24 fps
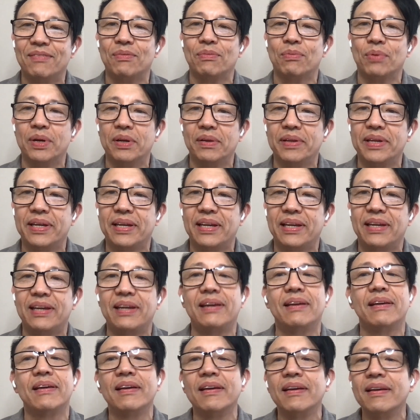
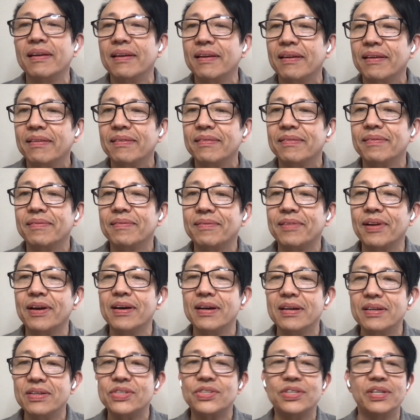really
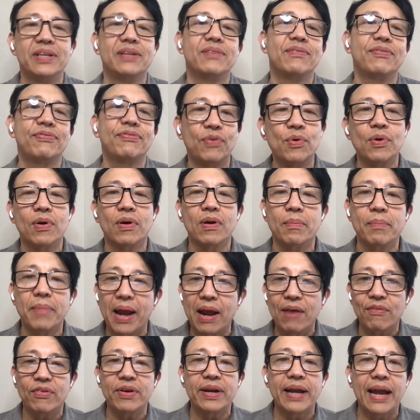does inform
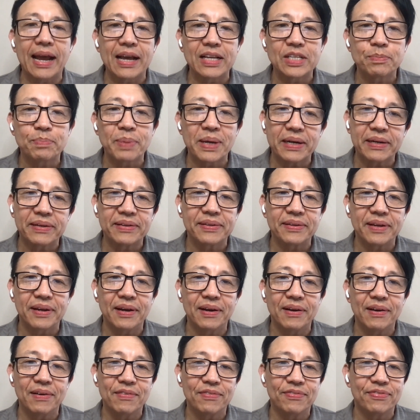every aspect
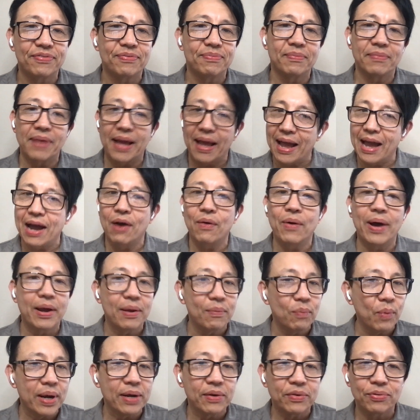of how I
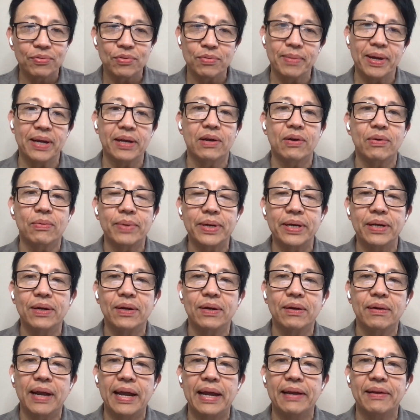went through my
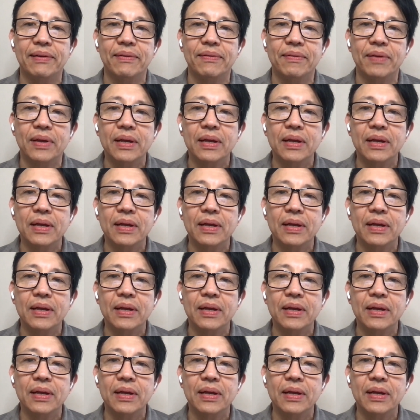career. And